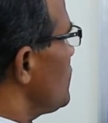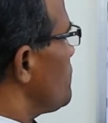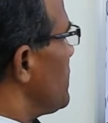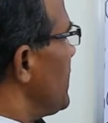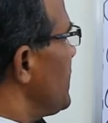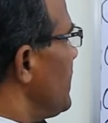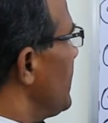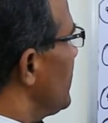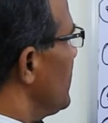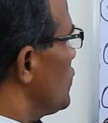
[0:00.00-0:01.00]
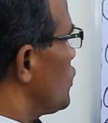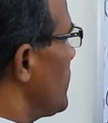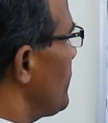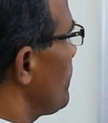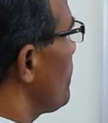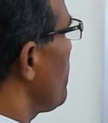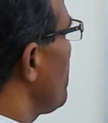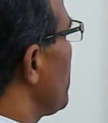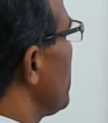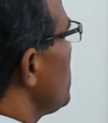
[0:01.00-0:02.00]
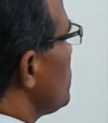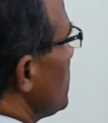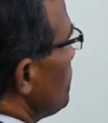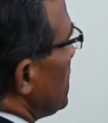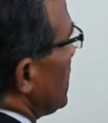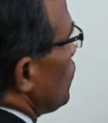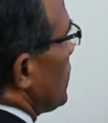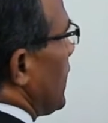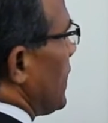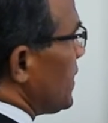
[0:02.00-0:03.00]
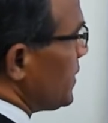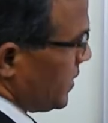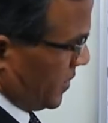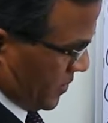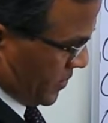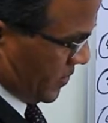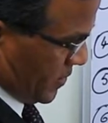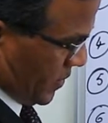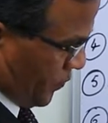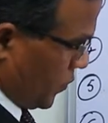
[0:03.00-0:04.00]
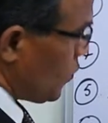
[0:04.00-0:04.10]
speak English. Simply we are, if